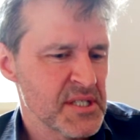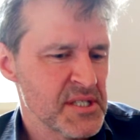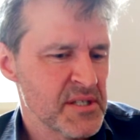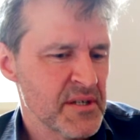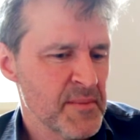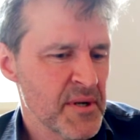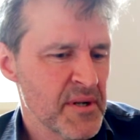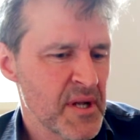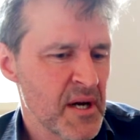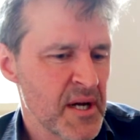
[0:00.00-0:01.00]
actually, isn't it? I
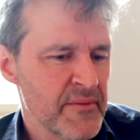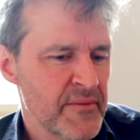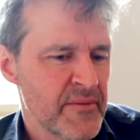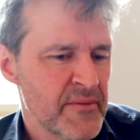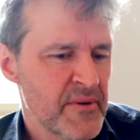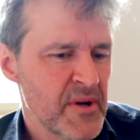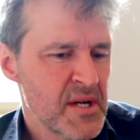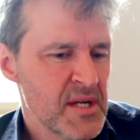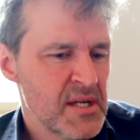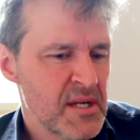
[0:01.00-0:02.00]
mean, I have,
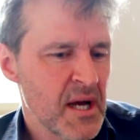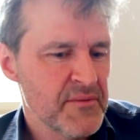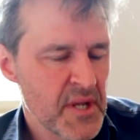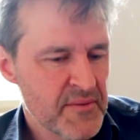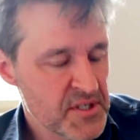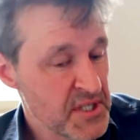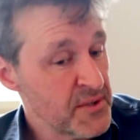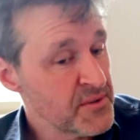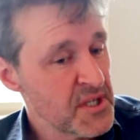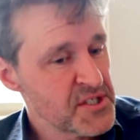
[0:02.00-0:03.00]
after having
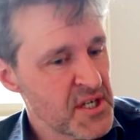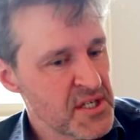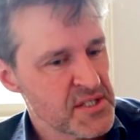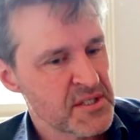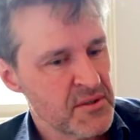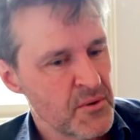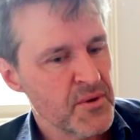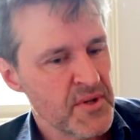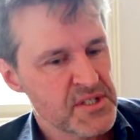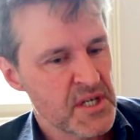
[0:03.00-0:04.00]
done all those shows and
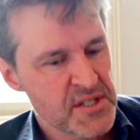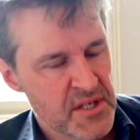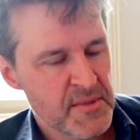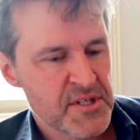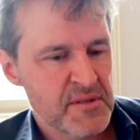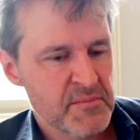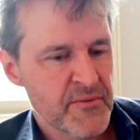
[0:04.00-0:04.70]
all those shows that I mentioned